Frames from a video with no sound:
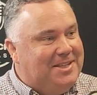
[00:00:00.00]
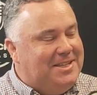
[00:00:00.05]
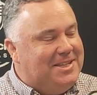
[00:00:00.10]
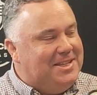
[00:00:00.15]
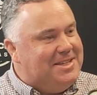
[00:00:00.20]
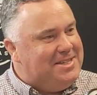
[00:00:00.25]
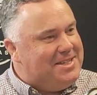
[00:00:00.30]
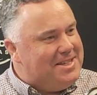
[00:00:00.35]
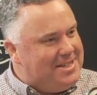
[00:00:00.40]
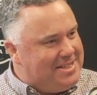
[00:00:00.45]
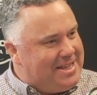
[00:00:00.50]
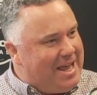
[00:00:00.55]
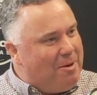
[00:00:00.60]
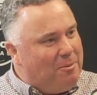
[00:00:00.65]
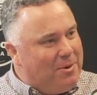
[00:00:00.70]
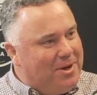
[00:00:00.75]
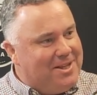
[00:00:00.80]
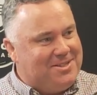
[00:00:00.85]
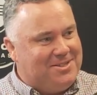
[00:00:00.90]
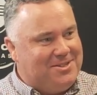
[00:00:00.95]
is
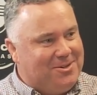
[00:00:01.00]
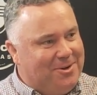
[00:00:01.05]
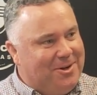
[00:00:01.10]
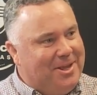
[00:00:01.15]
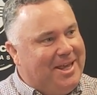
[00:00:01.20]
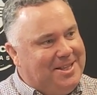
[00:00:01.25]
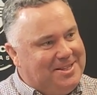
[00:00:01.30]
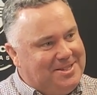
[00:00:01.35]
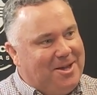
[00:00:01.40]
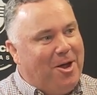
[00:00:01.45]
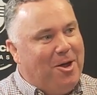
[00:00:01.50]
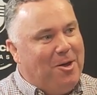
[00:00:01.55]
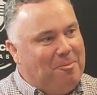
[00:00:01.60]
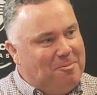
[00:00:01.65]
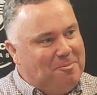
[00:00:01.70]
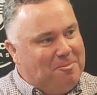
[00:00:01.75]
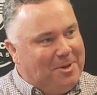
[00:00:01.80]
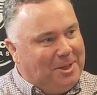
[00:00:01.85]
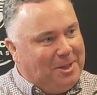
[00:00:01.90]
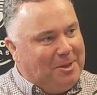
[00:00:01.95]
that when it sort of hits
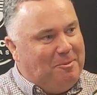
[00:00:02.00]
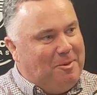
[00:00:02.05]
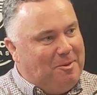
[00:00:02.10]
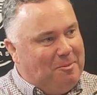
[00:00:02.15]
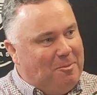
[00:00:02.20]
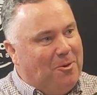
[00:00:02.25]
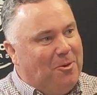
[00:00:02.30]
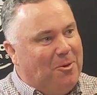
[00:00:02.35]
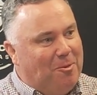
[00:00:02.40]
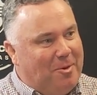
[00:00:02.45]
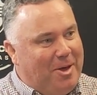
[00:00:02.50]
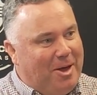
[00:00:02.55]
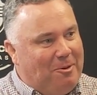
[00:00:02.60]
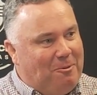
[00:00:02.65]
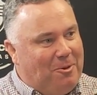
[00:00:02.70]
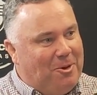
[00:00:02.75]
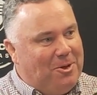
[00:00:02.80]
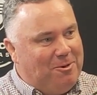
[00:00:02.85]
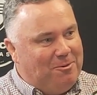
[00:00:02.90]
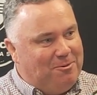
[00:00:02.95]
home a little bit more
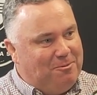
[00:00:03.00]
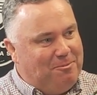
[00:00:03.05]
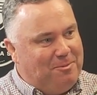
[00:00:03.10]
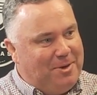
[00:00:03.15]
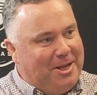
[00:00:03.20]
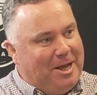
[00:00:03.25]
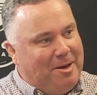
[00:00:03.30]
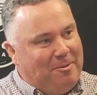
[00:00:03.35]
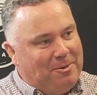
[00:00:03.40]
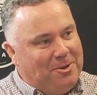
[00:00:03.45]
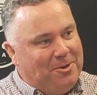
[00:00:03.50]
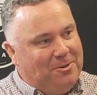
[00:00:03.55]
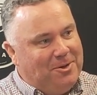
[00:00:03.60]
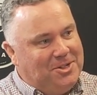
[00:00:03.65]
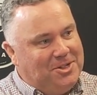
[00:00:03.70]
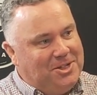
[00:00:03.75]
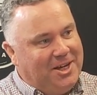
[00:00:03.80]
about what you've been able to